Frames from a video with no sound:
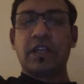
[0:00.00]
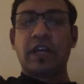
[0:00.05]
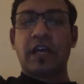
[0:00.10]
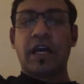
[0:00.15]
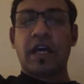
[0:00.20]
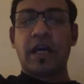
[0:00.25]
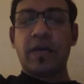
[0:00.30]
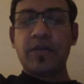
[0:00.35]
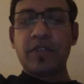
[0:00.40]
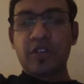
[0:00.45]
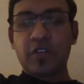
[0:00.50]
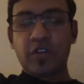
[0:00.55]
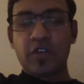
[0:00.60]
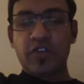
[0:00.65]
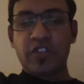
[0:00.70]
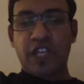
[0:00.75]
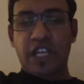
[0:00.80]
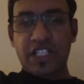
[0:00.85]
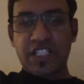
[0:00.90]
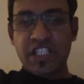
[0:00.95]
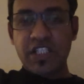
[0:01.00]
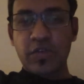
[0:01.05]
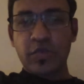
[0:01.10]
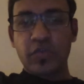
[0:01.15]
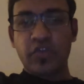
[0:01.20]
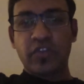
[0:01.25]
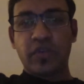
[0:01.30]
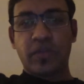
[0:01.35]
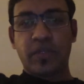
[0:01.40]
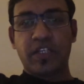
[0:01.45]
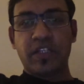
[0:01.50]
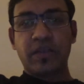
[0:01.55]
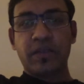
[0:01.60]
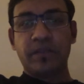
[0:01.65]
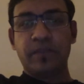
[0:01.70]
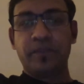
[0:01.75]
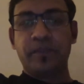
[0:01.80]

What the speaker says: I am your host Ashik Uzzaman.